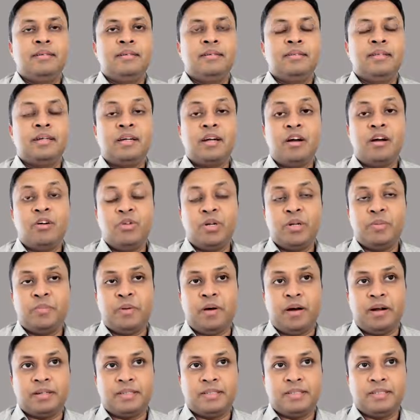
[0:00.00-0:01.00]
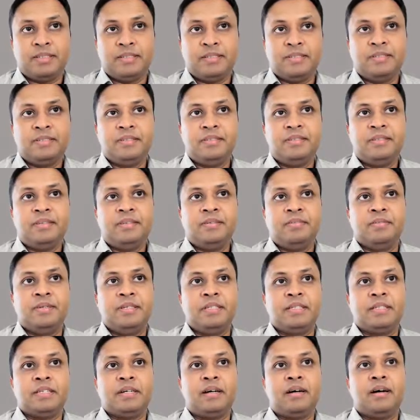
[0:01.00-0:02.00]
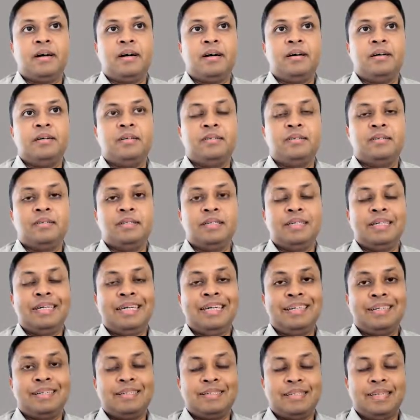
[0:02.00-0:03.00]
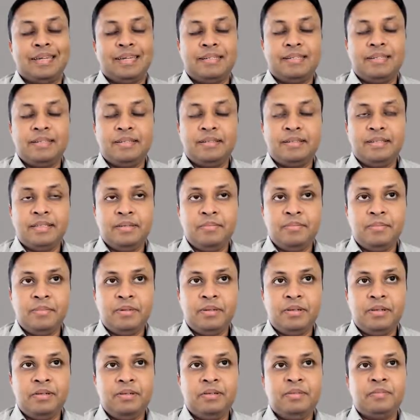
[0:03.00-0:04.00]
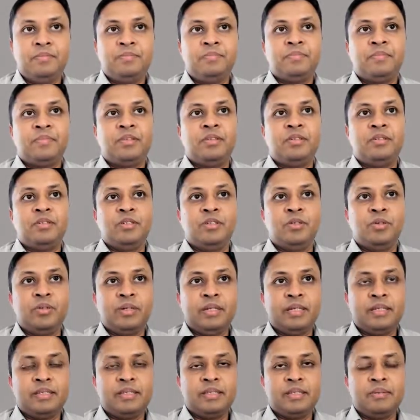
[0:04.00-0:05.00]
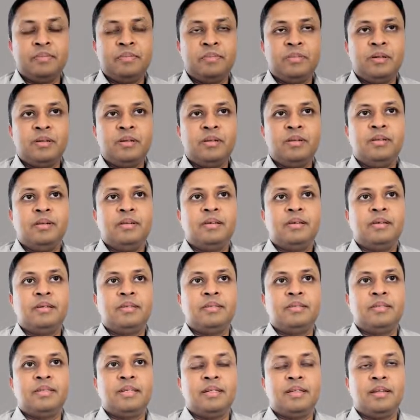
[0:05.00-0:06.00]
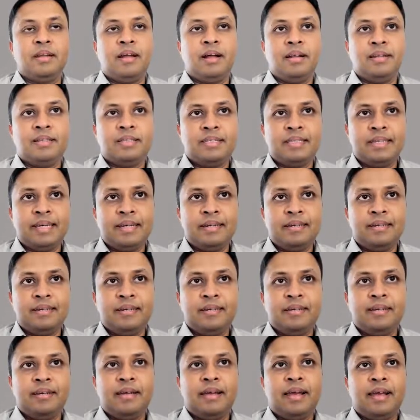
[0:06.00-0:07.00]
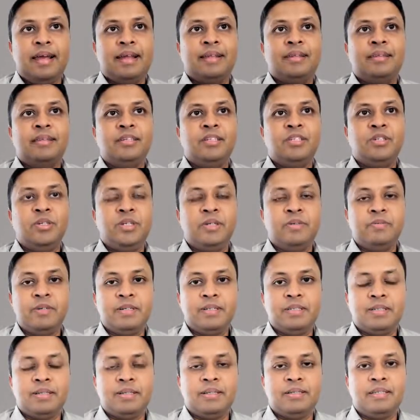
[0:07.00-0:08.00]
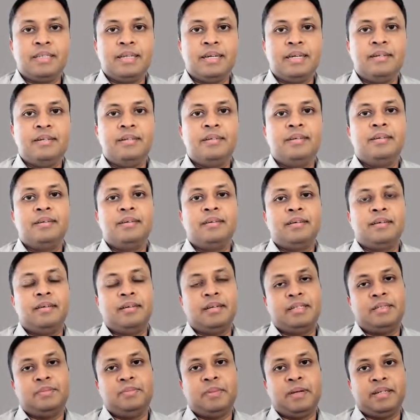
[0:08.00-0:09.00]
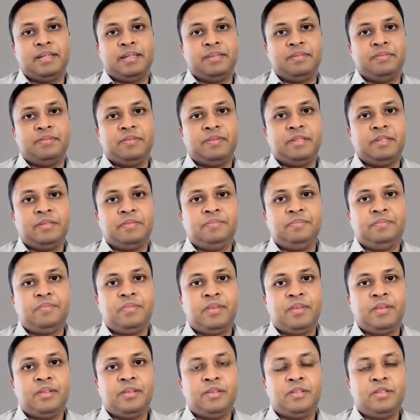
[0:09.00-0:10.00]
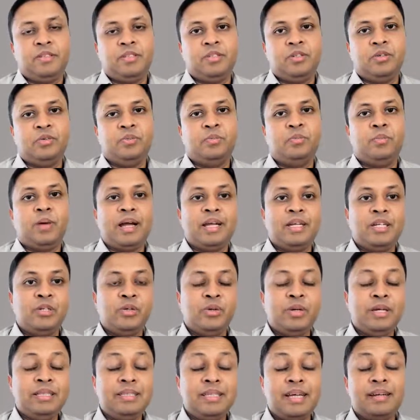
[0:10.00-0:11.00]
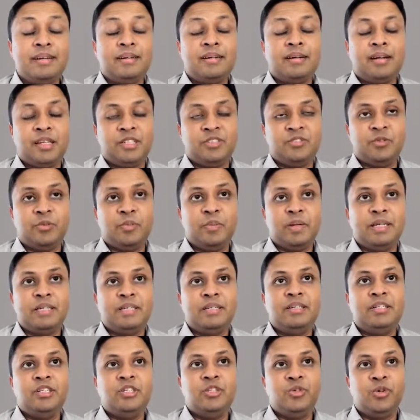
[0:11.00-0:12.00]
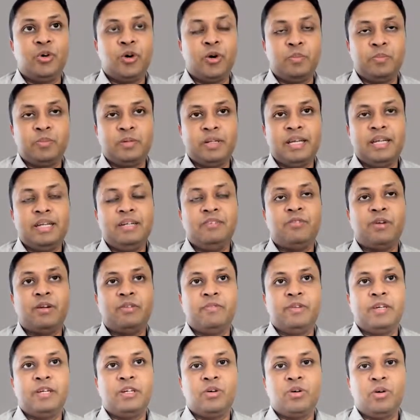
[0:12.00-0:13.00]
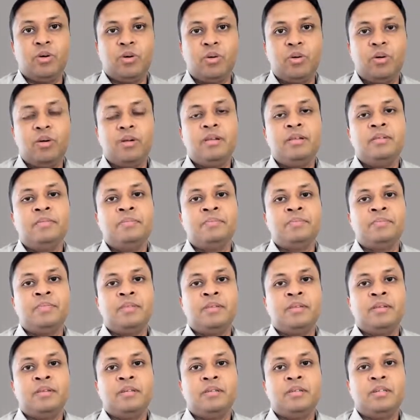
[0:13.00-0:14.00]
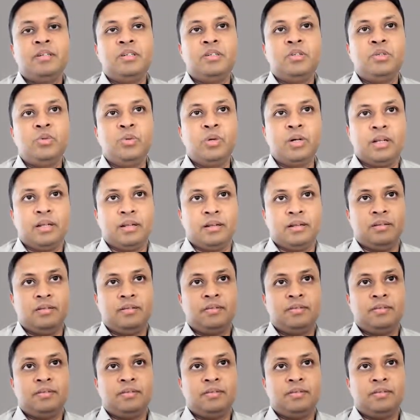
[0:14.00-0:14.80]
the counterparts, which are the intersection symbol, union symbol, the null set, and the universal set, respectively. So by doing that transformation, you obtain what we call the dual